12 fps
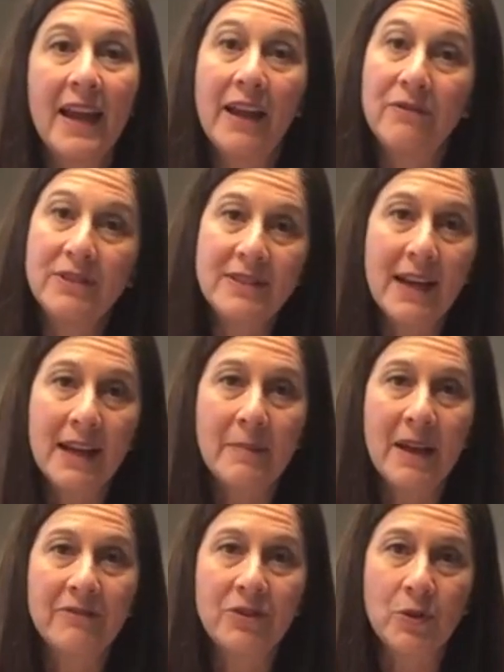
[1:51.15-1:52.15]
every
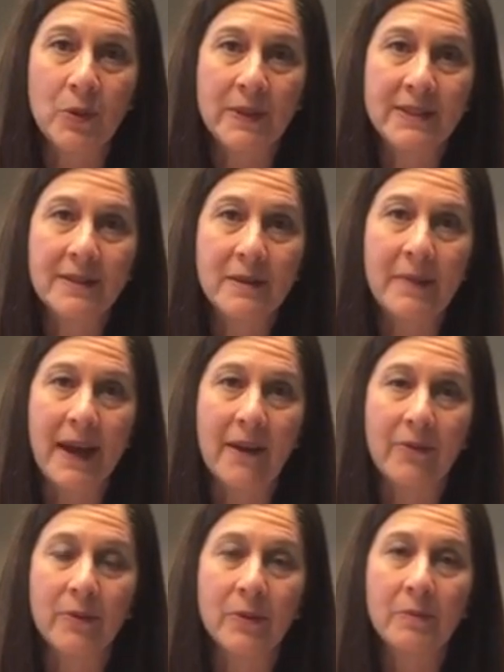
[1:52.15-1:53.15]
time after going to the
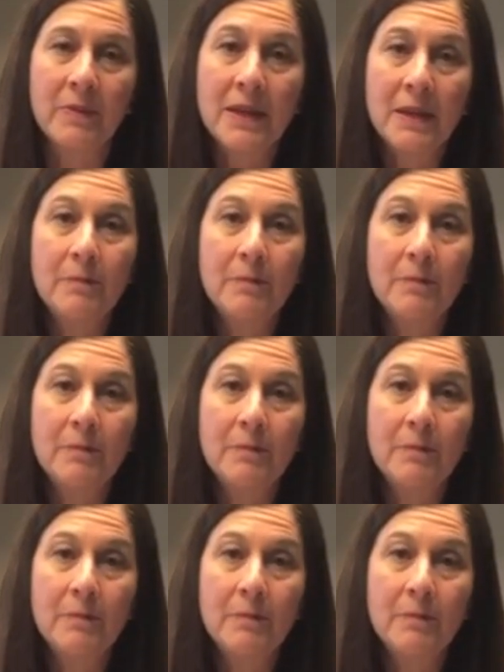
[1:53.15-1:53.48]
bathroom,